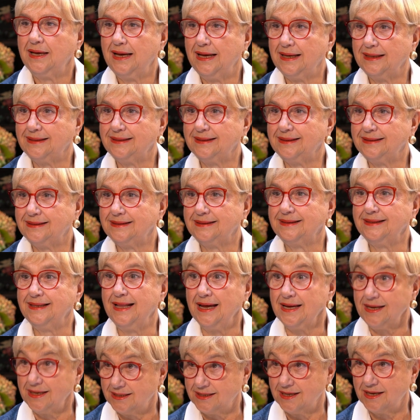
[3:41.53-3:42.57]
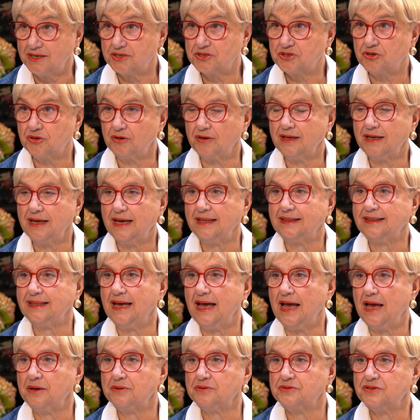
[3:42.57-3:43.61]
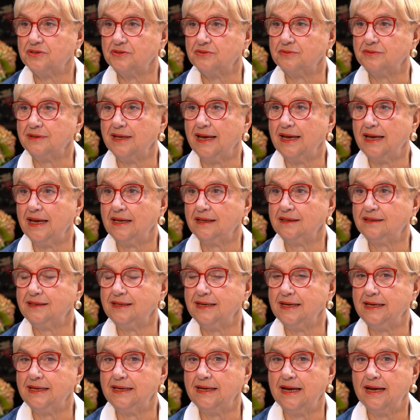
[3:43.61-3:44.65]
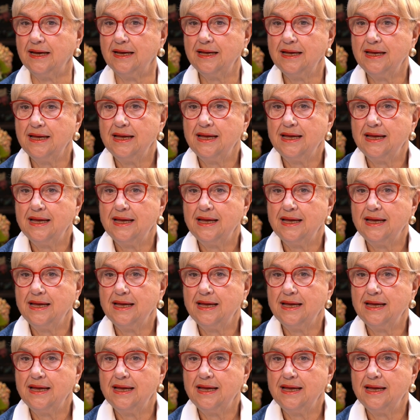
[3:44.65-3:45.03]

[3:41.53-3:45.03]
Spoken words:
at night, actually, at the house of Aunt Nina.